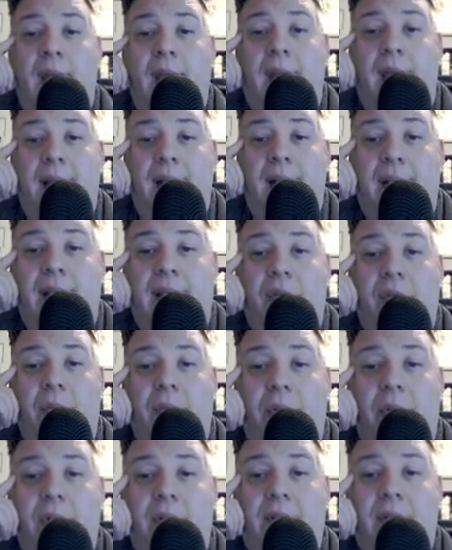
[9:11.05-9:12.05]
And the level
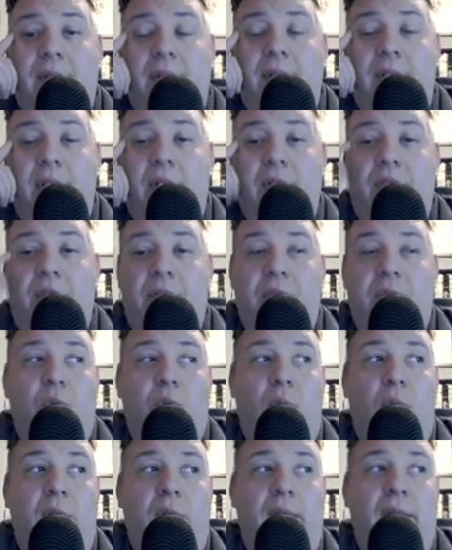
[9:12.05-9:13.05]
bonus goes from
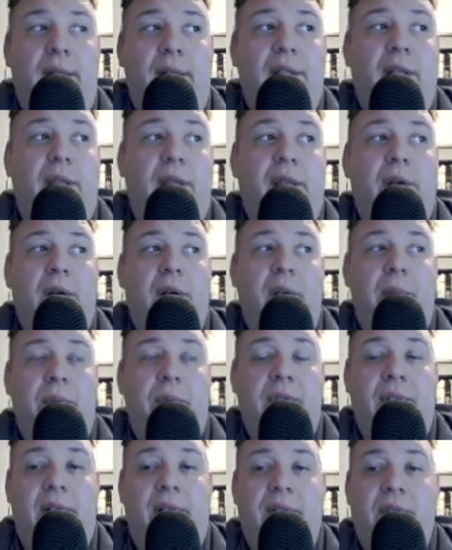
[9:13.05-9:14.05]
20 to
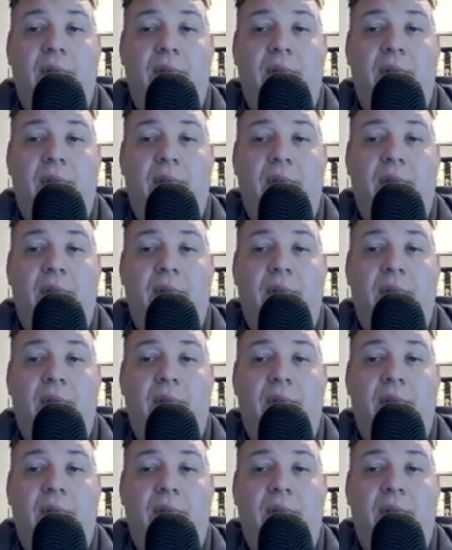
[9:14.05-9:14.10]
30%.